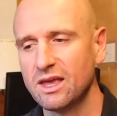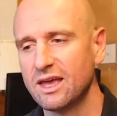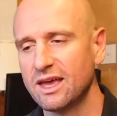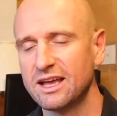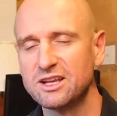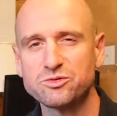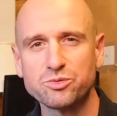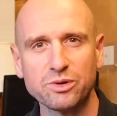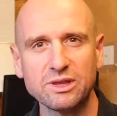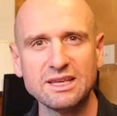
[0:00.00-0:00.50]

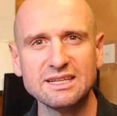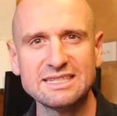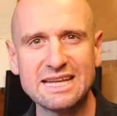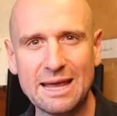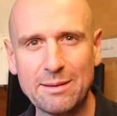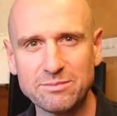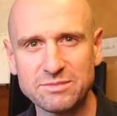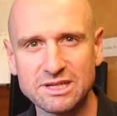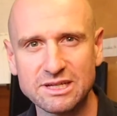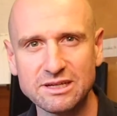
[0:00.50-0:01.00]
it's really
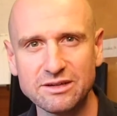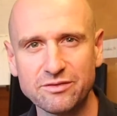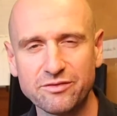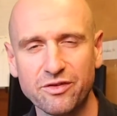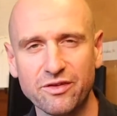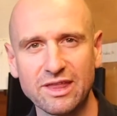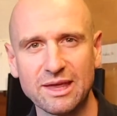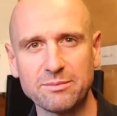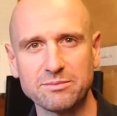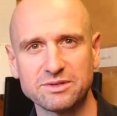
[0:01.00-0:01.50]
tempting
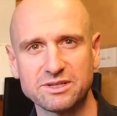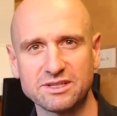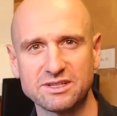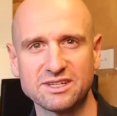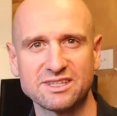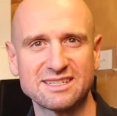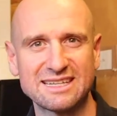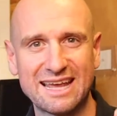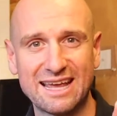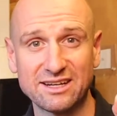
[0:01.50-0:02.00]
for them to
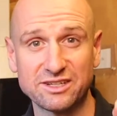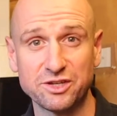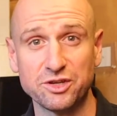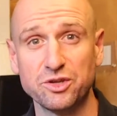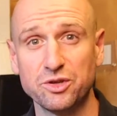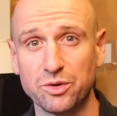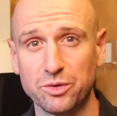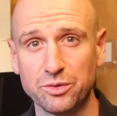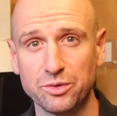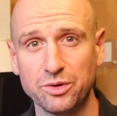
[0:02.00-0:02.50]
just say it to
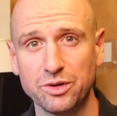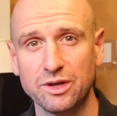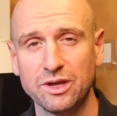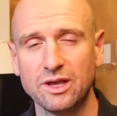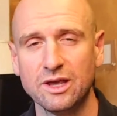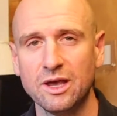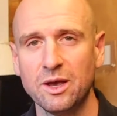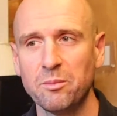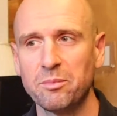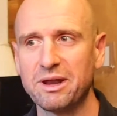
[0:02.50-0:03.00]
you.
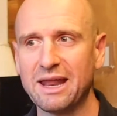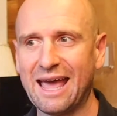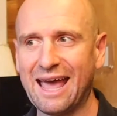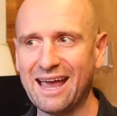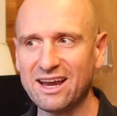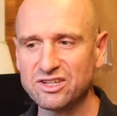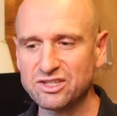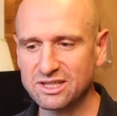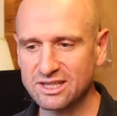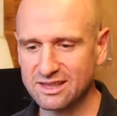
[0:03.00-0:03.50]
But
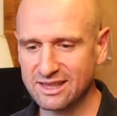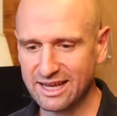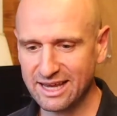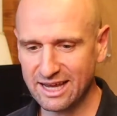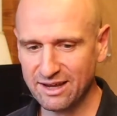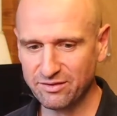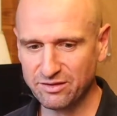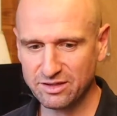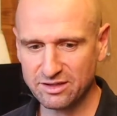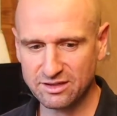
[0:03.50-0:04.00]
actually they
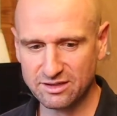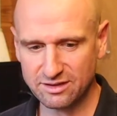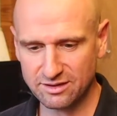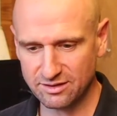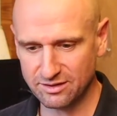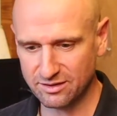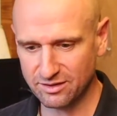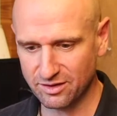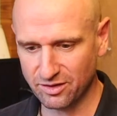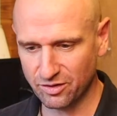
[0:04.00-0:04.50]
have to,
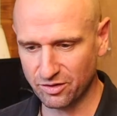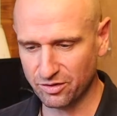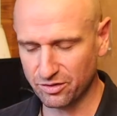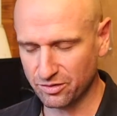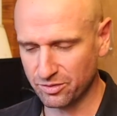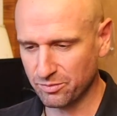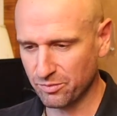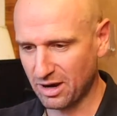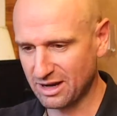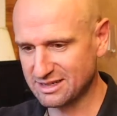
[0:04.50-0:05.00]

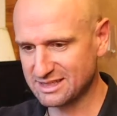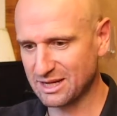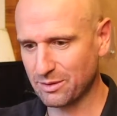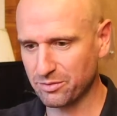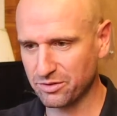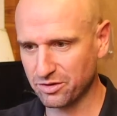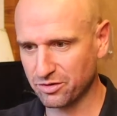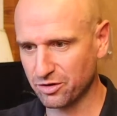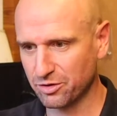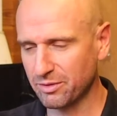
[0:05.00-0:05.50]
you might start
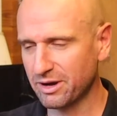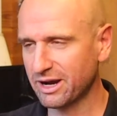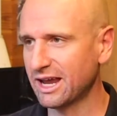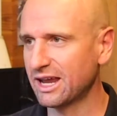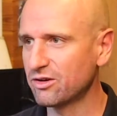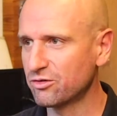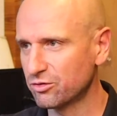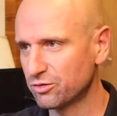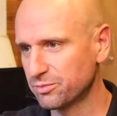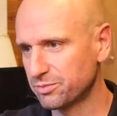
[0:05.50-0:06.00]
with a group, okay,
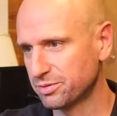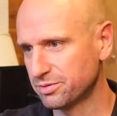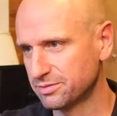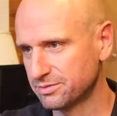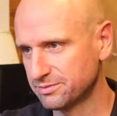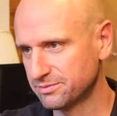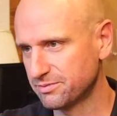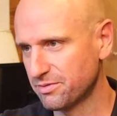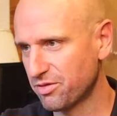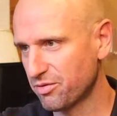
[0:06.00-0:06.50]
group
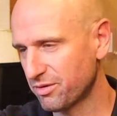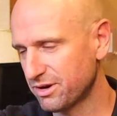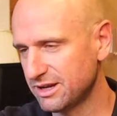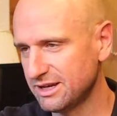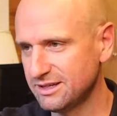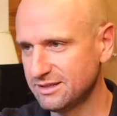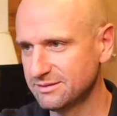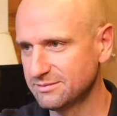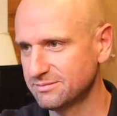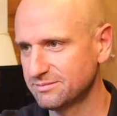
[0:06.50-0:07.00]

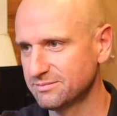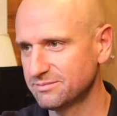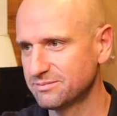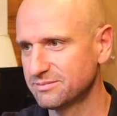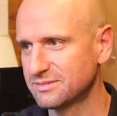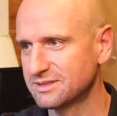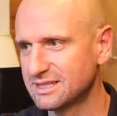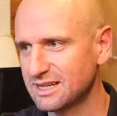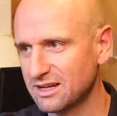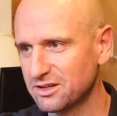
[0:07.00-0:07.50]
3,
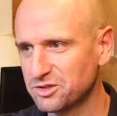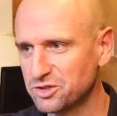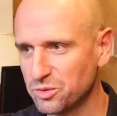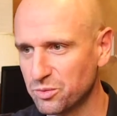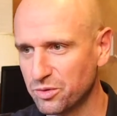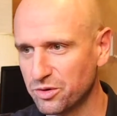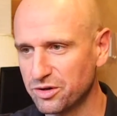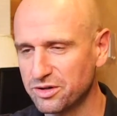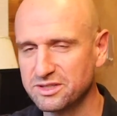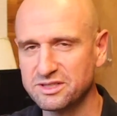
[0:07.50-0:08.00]
tell us your
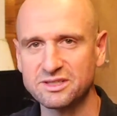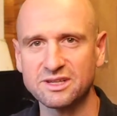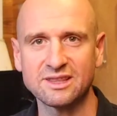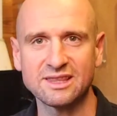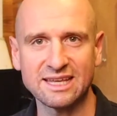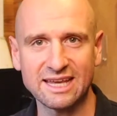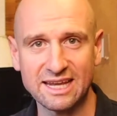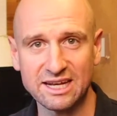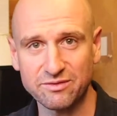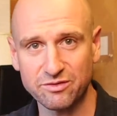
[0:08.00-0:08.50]
words at
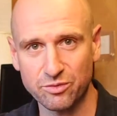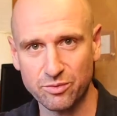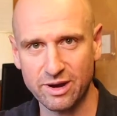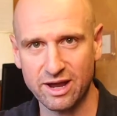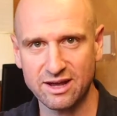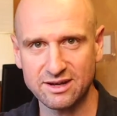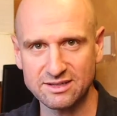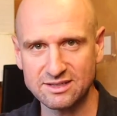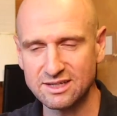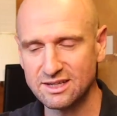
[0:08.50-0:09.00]
the end of a
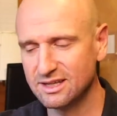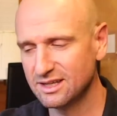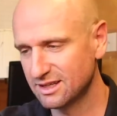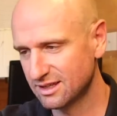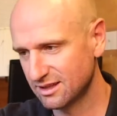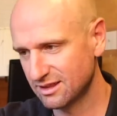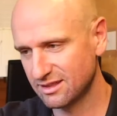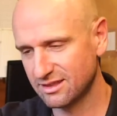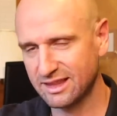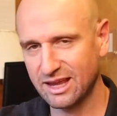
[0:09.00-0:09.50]
round.
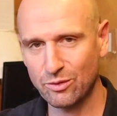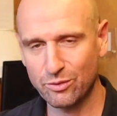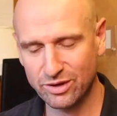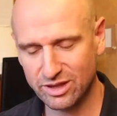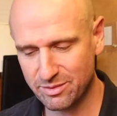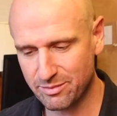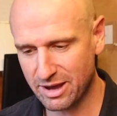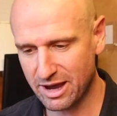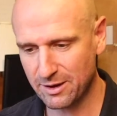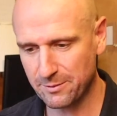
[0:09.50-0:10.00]
They read
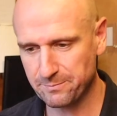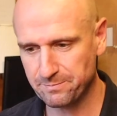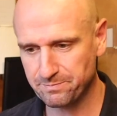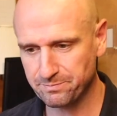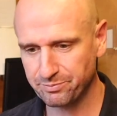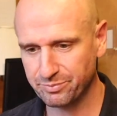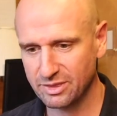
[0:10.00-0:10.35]
them out.